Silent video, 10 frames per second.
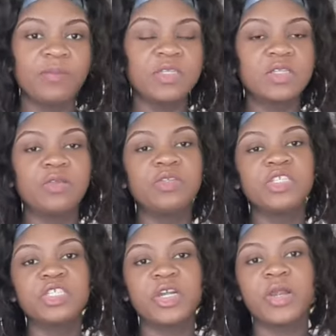just going to
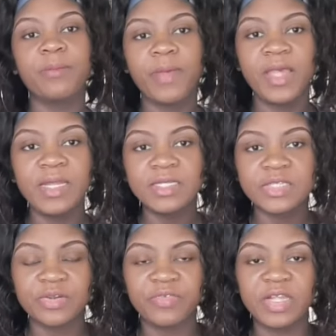share my
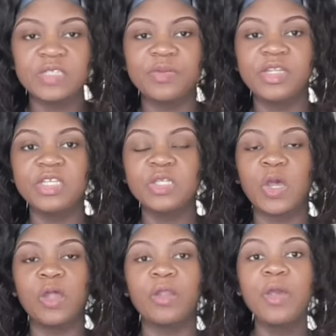letter of
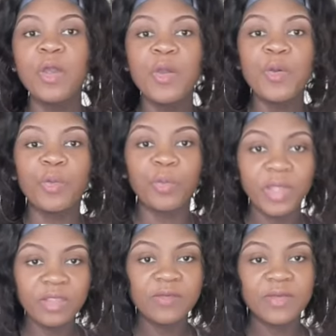explanation
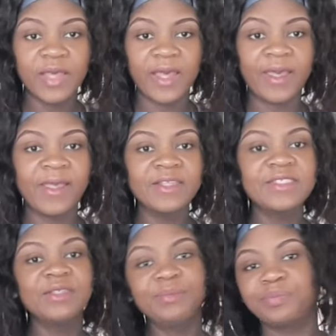with you guys.
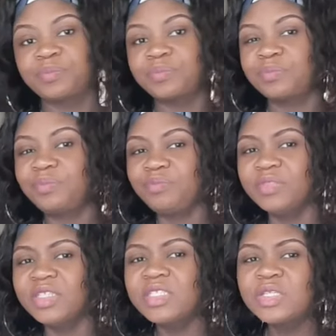
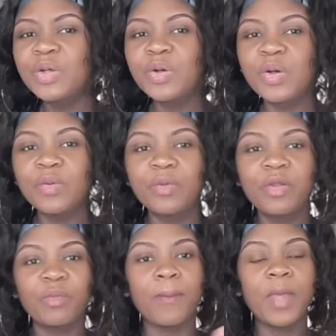So
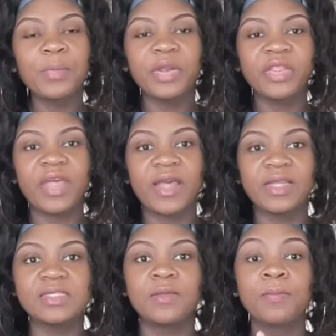remember
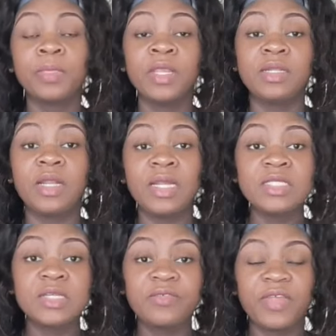that the
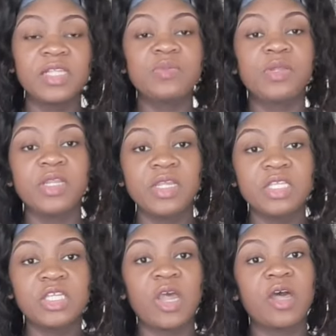letter of
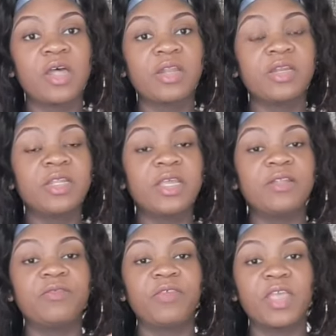explanation, it
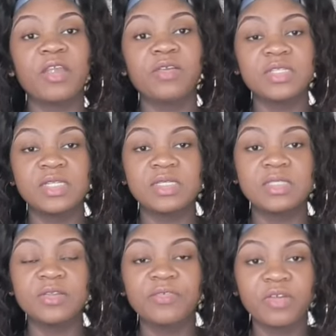varies, it
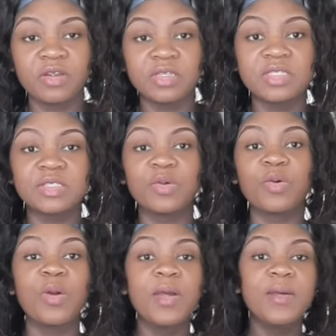differs.
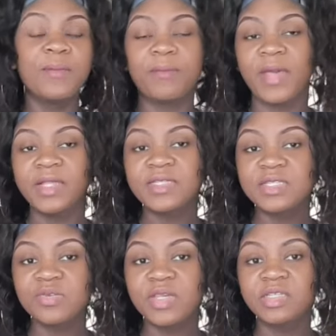So my
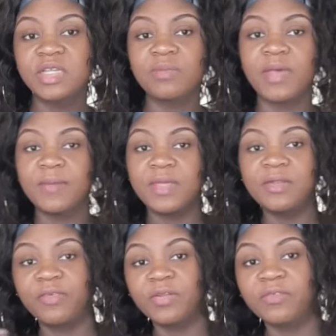situation might be
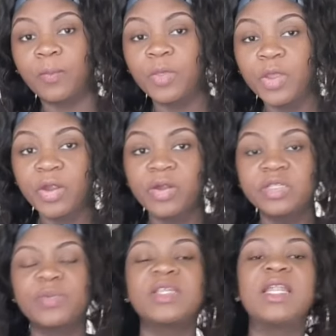different from yours,
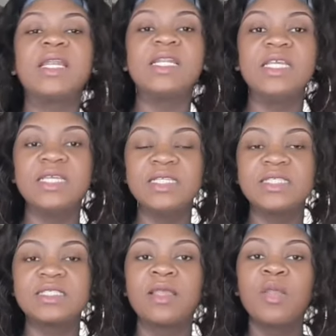but at
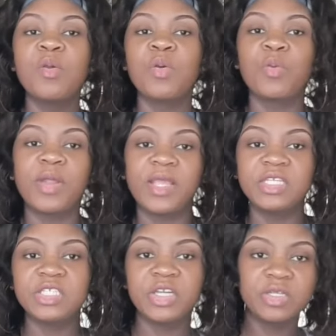least when I
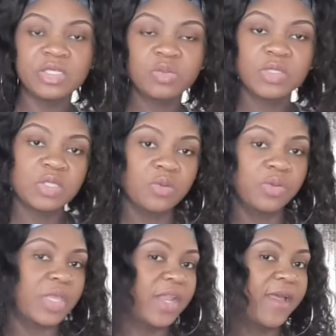share this with you, you
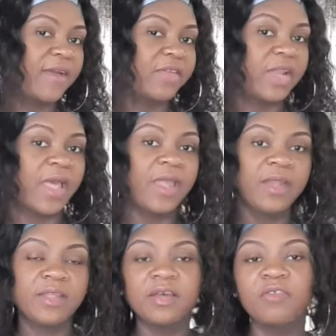can have an
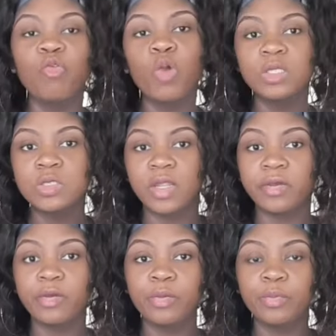idea of what to
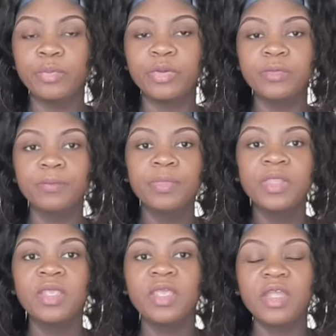include
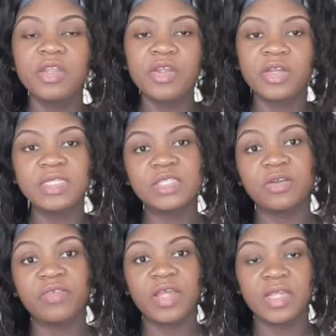in your
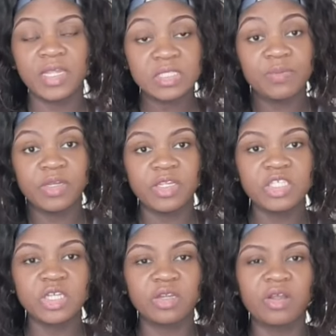letter of
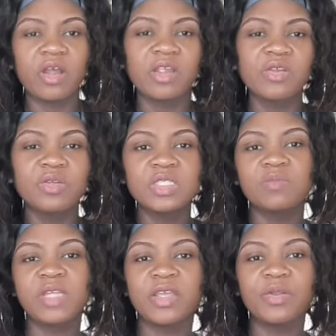explanation. Or you know,
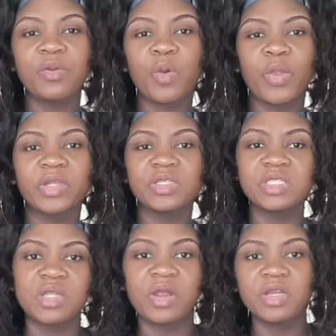sometimes you don't know where to
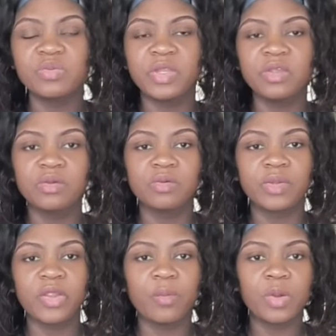start when
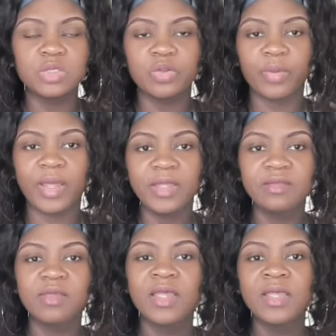you're about to
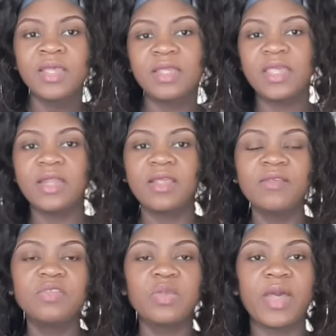write. It can
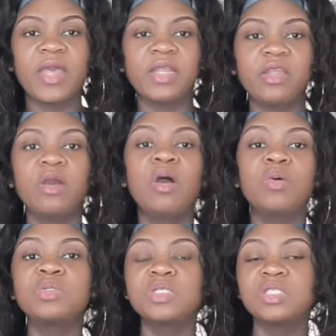give you an idea of how
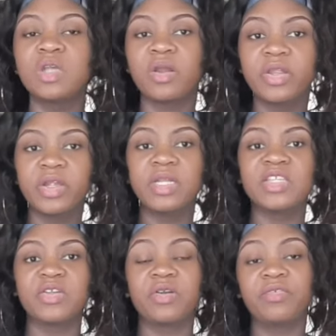to start your
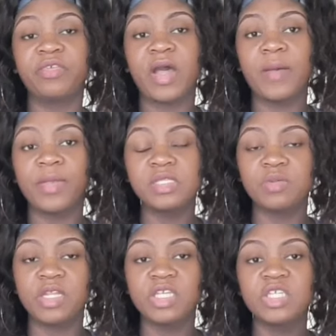letter of
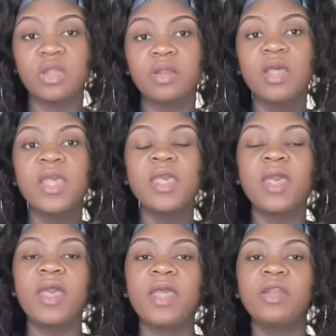explanation
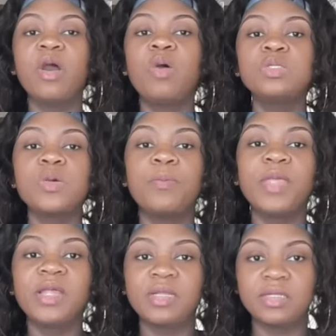and how to
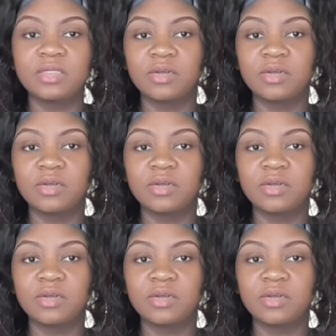build